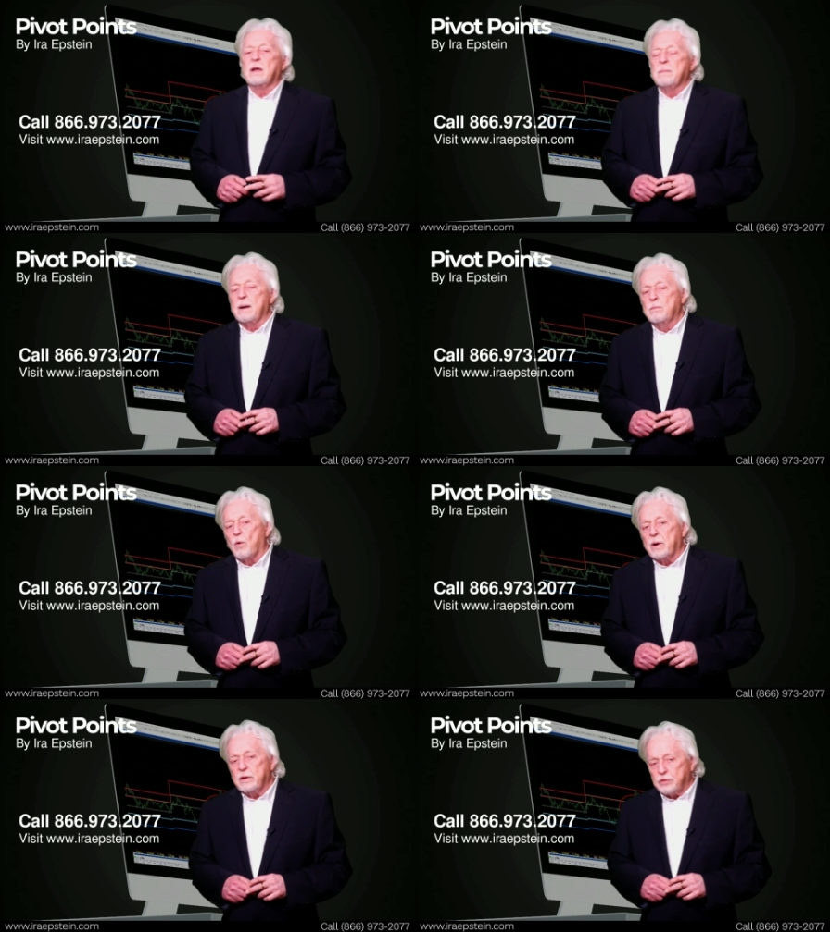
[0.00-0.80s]
in my
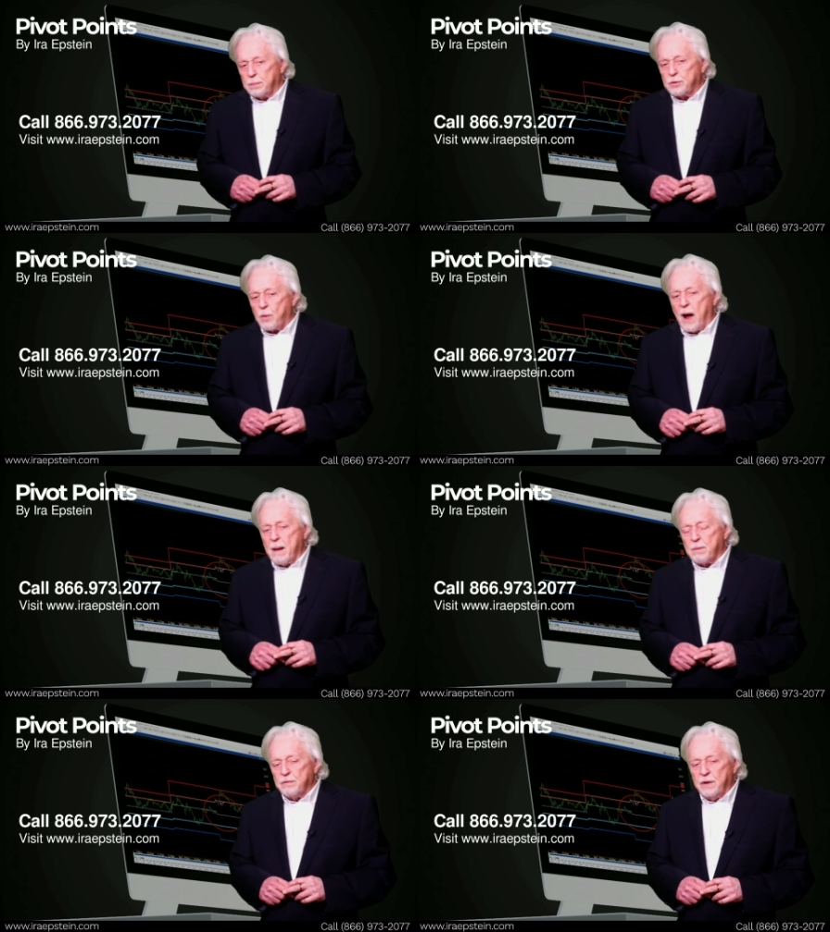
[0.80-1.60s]
morning
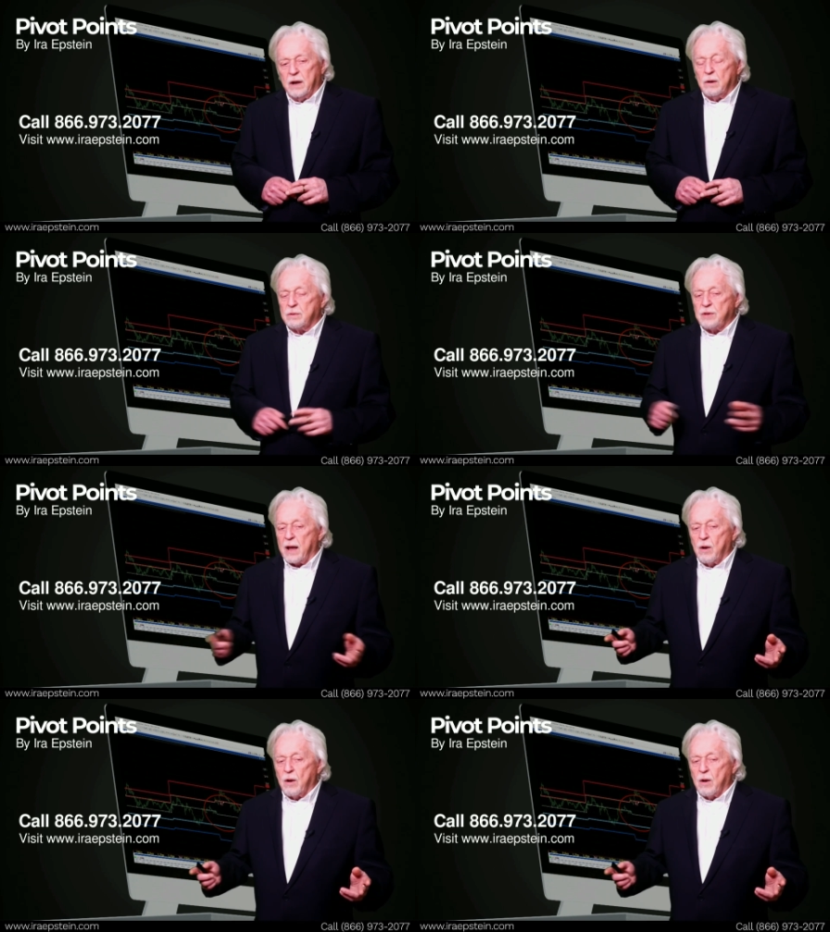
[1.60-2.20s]
subscriber video because I